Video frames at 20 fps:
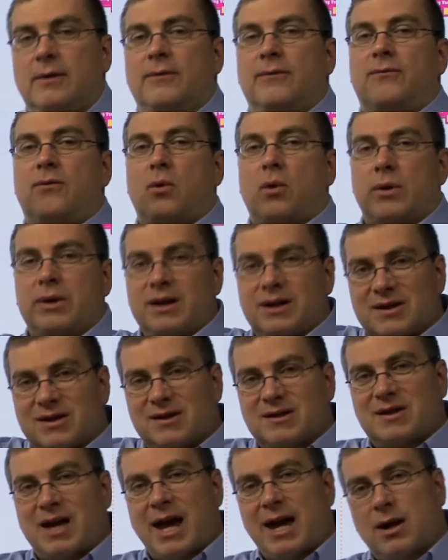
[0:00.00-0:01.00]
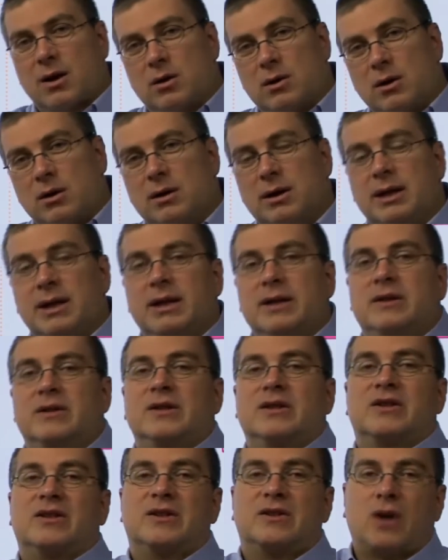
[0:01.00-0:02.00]
for this cycle
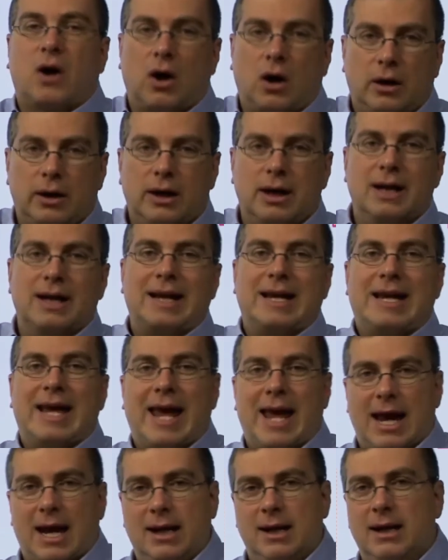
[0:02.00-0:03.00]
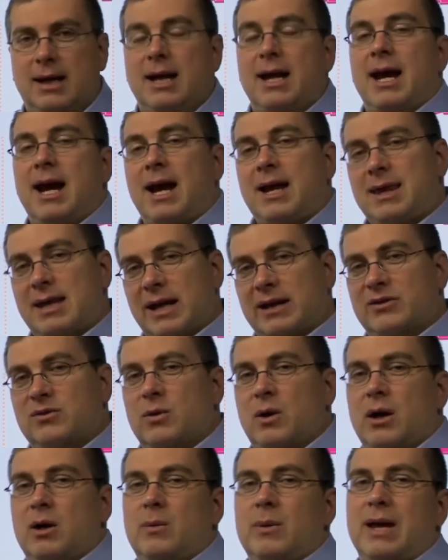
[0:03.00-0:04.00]
to start again. And that's
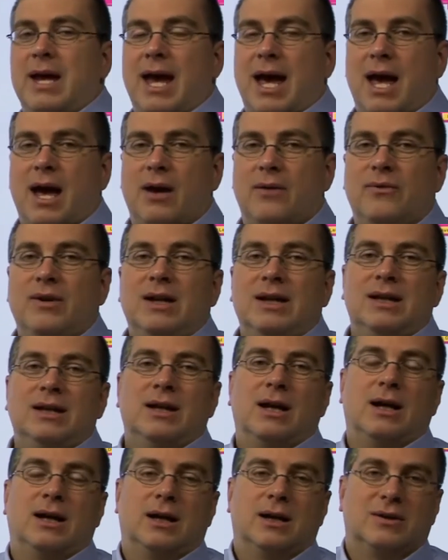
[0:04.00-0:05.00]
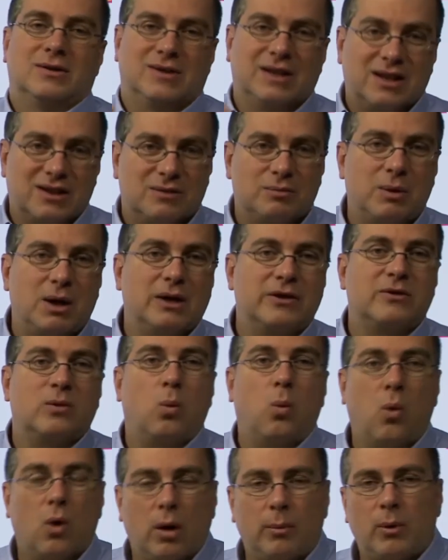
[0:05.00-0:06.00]
why we have 6 months
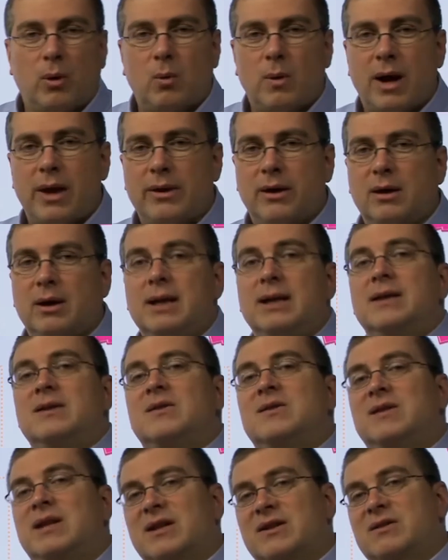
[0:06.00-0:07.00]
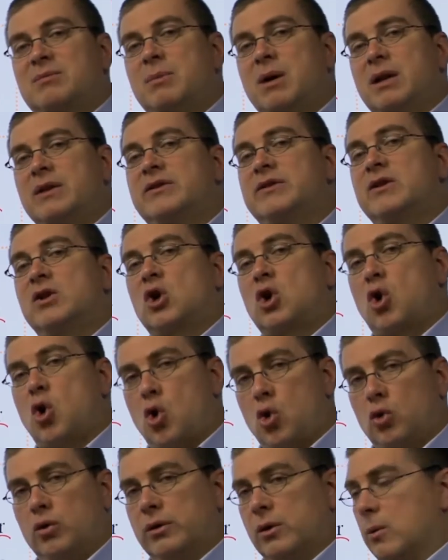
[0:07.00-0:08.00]
warmer weather, 6 months
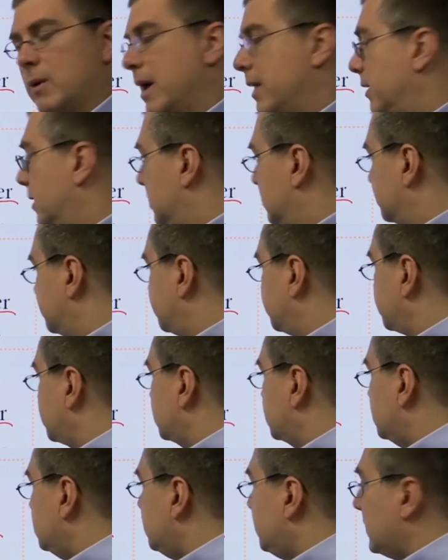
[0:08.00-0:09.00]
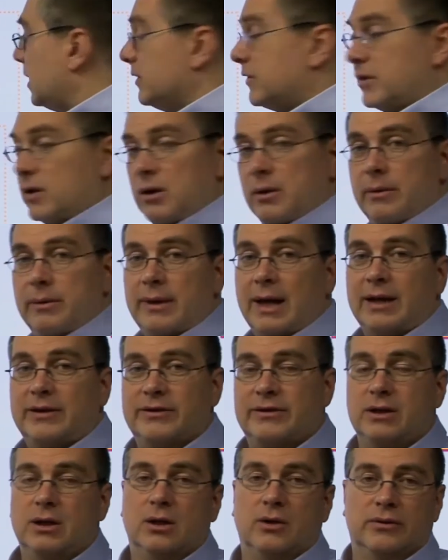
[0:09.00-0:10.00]
colder weather. So
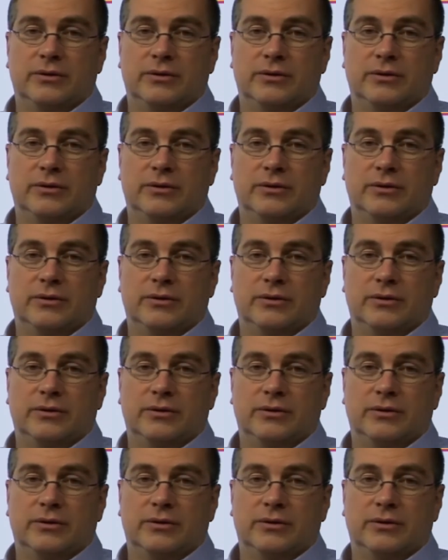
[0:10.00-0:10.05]
that's,